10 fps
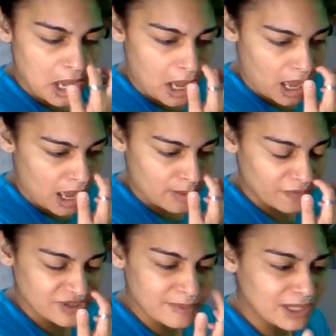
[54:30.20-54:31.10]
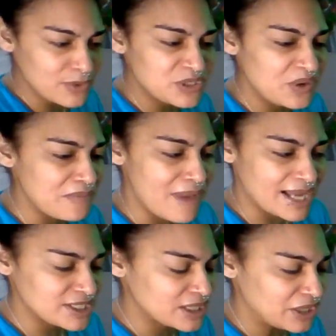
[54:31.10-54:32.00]
or if somebody was doing
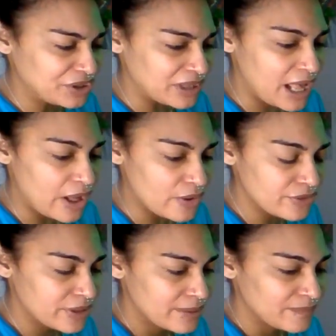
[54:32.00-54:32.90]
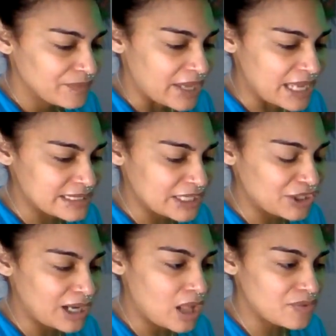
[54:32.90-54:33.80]
magic on your health, it's like
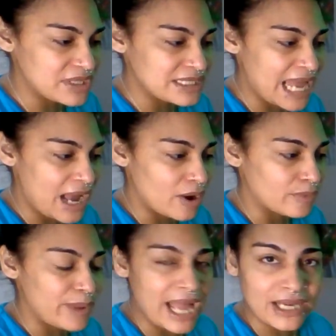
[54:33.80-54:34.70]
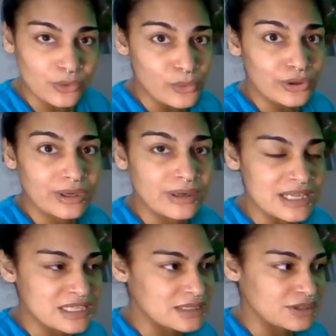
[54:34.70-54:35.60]
your health is now back in order.
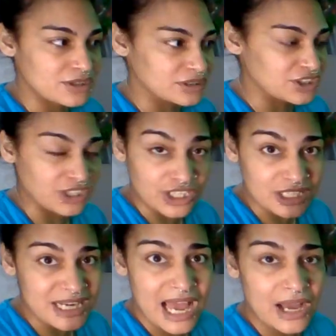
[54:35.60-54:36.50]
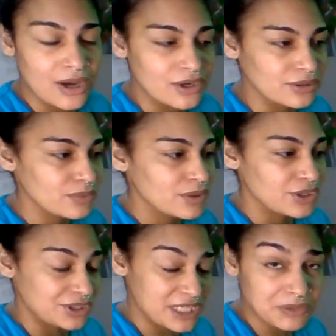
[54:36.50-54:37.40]
It's you're good now.
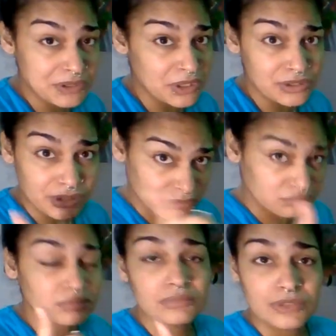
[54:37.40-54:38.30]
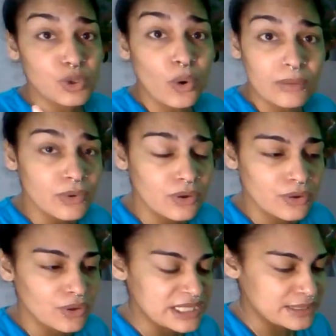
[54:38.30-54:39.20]
Your test results are
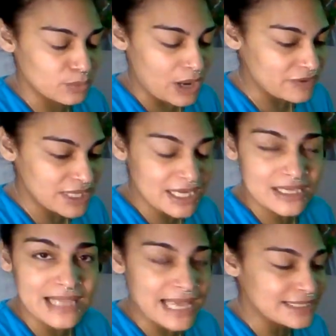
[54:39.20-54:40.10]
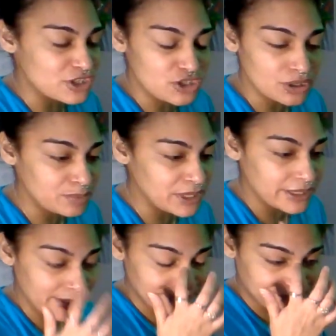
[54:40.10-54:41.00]
normal. It's everything is as it should be.